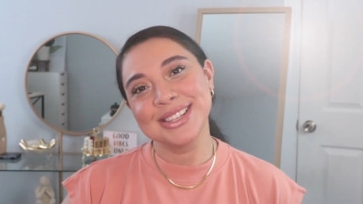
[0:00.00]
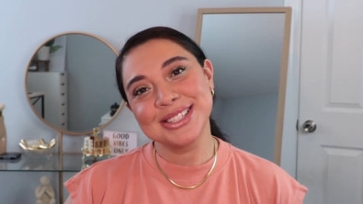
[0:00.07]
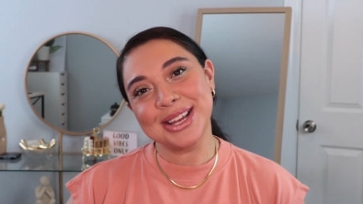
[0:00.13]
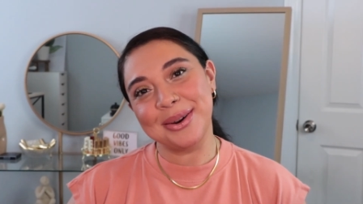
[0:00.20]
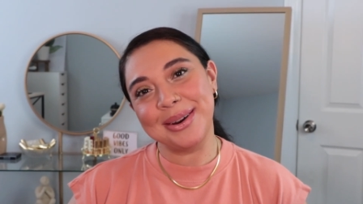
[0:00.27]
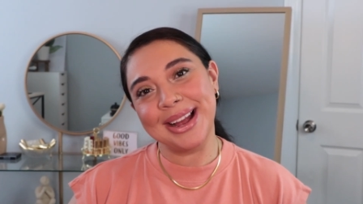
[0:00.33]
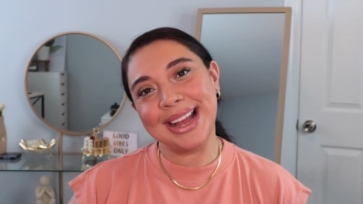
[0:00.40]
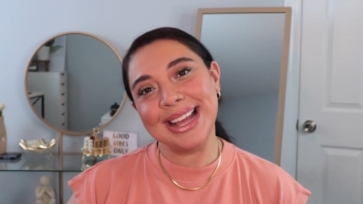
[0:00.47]
So
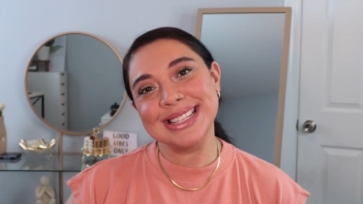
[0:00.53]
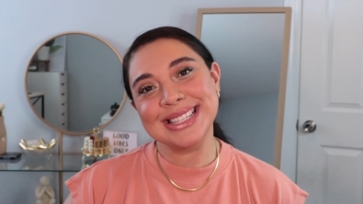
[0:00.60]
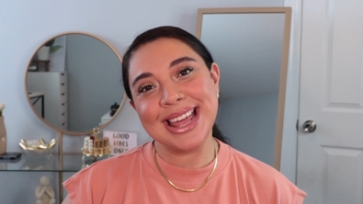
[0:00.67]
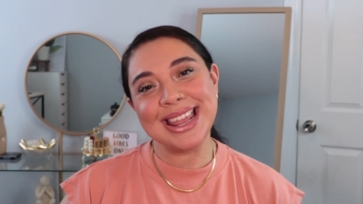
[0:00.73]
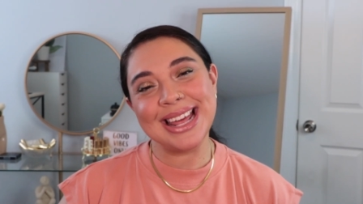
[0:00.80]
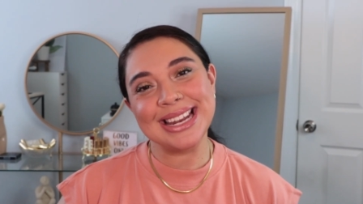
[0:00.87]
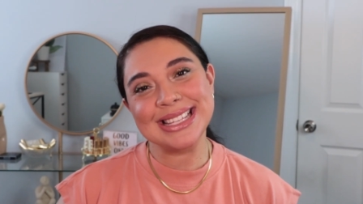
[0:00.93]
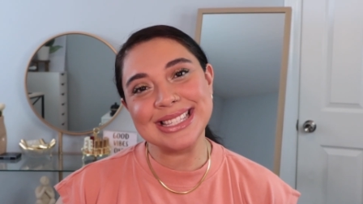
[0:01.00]
alright guys, and
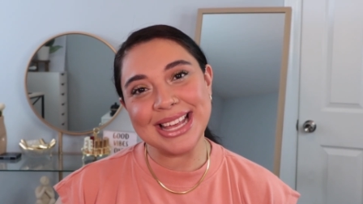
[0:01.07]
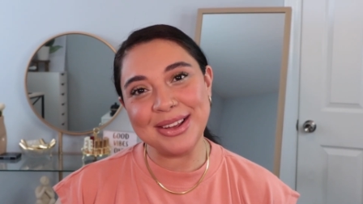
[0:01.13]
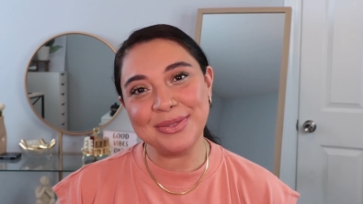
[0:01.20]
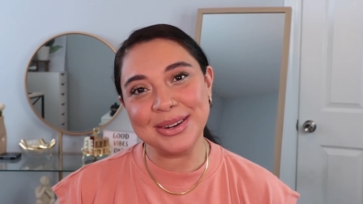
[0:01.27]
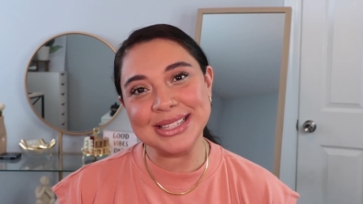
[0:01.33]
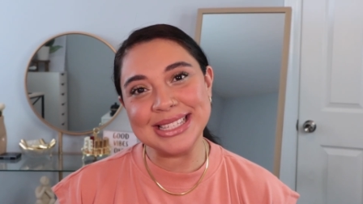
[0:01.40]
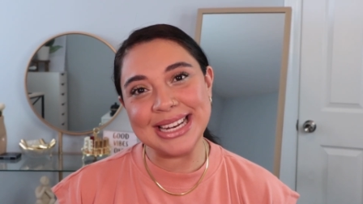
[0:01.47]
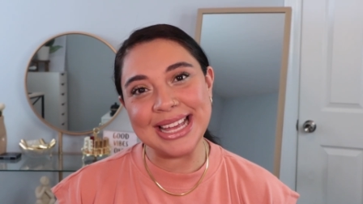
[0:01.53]
that is it
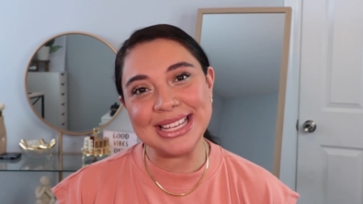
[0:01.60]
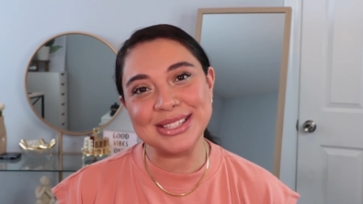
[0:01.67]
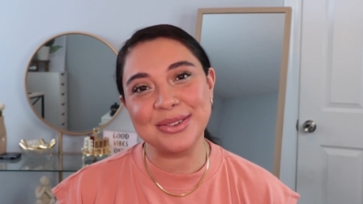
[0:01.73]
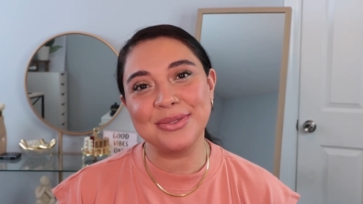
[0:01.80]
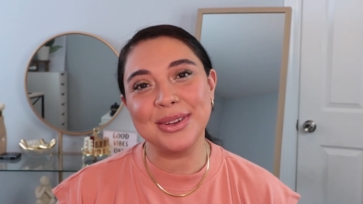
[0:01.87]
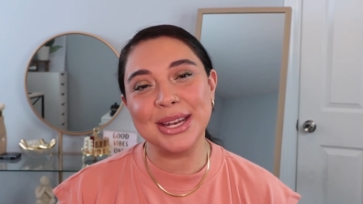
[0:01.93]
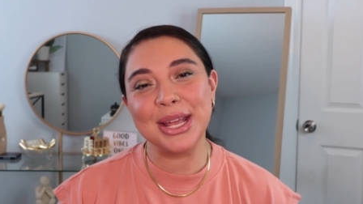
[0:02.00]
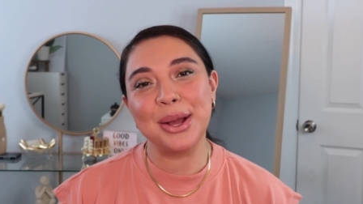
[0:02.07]
for today's
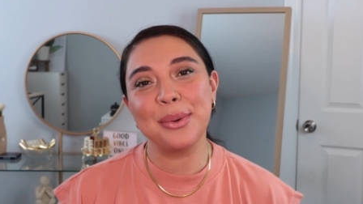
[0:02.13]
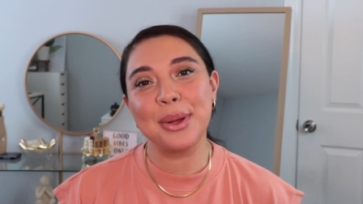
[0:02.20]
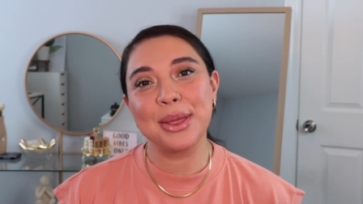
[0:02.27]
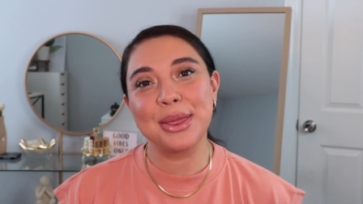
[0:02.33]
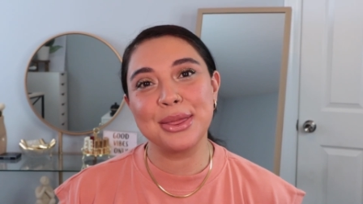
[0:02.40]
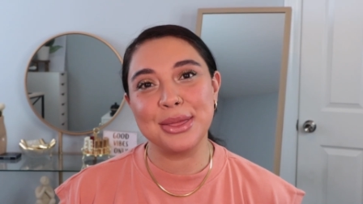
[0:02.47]
video.